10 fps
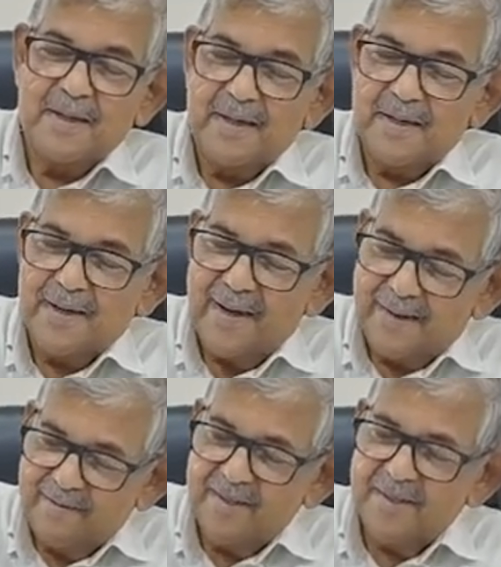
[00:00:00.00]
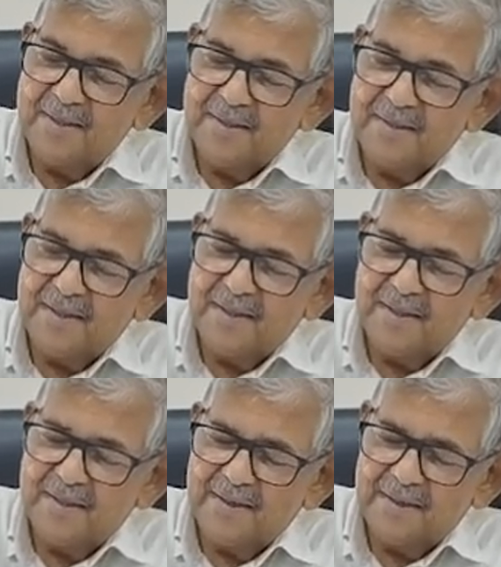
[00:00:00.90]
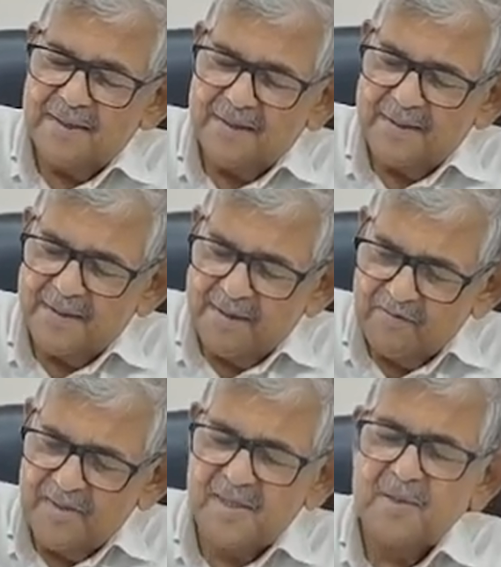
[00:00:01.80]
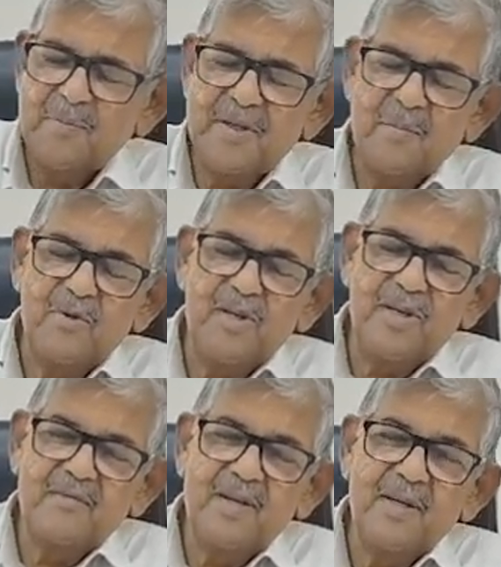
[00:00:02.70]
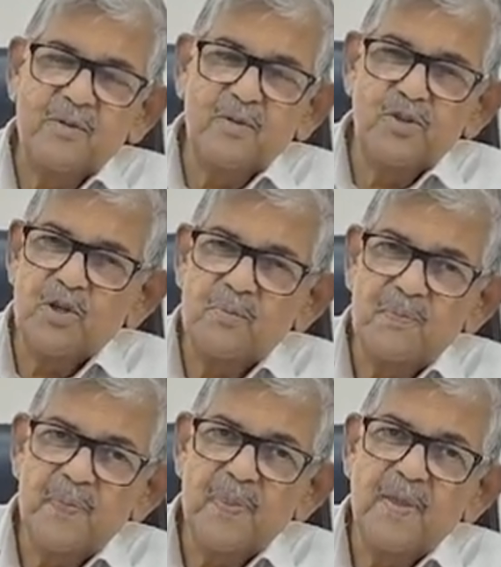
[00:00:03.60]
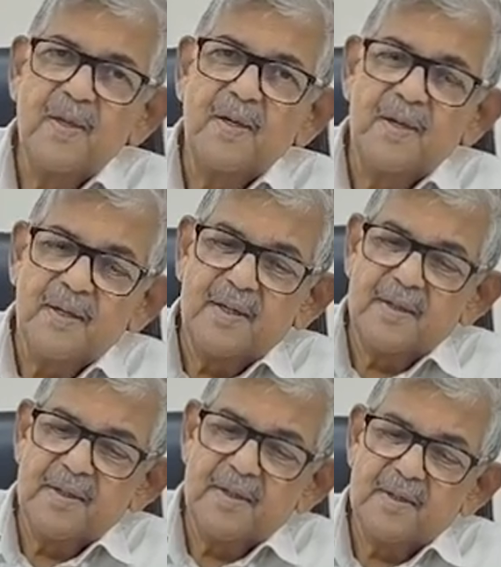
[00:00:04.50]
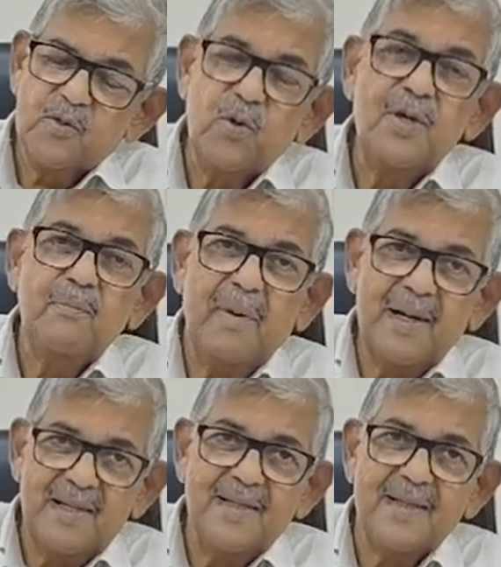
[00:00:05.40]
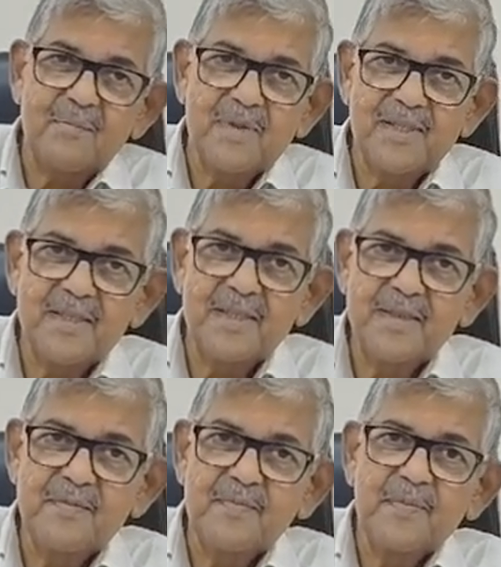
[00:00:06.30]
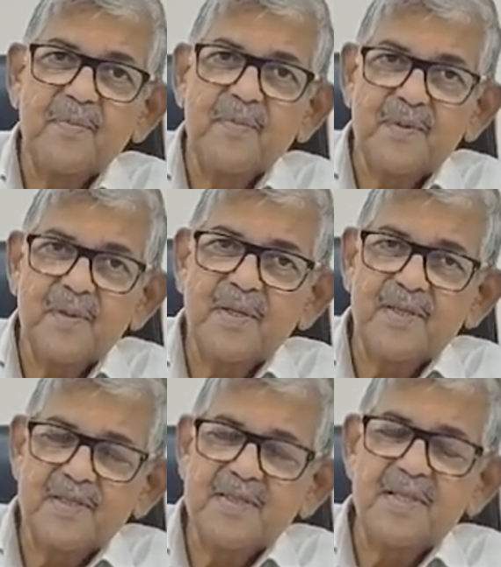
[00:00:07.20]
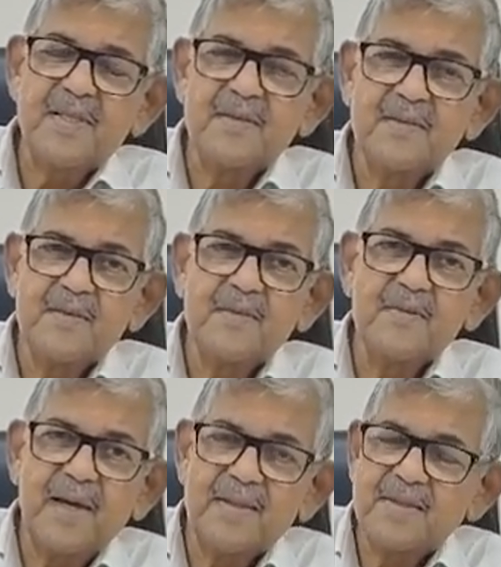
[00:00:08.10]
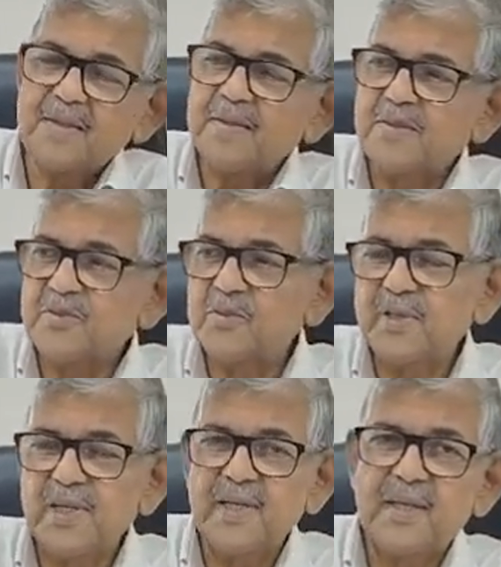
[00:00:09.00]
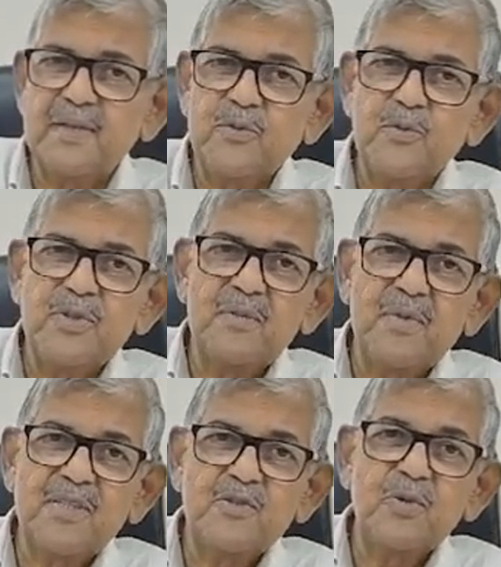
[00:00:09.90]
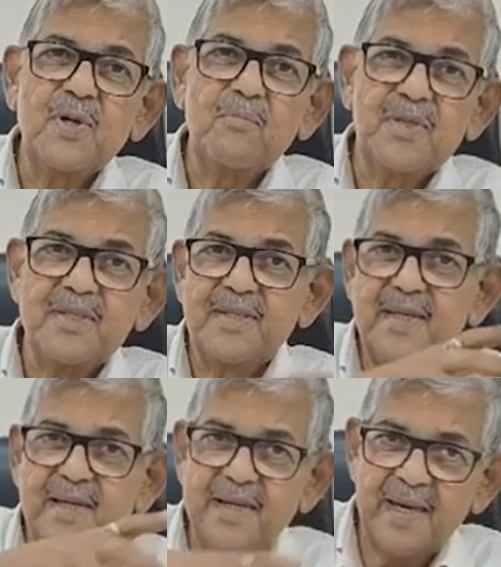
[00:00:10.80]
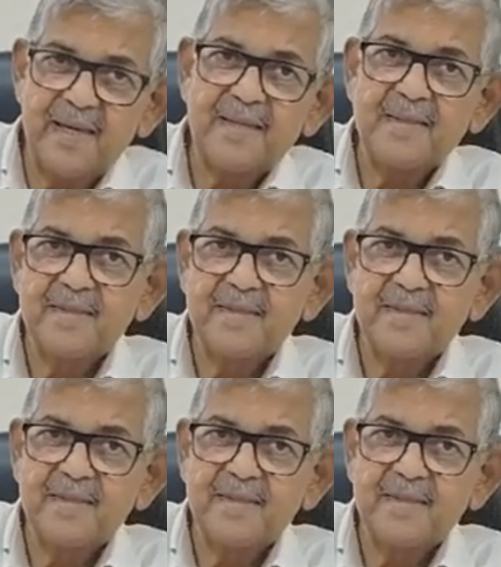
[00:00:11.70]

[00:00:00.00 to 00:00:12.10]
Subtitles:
The highway, definitely PWD have done a good job. It will only partly complete. It will still, I think it should take another 2-3 months to complete the entire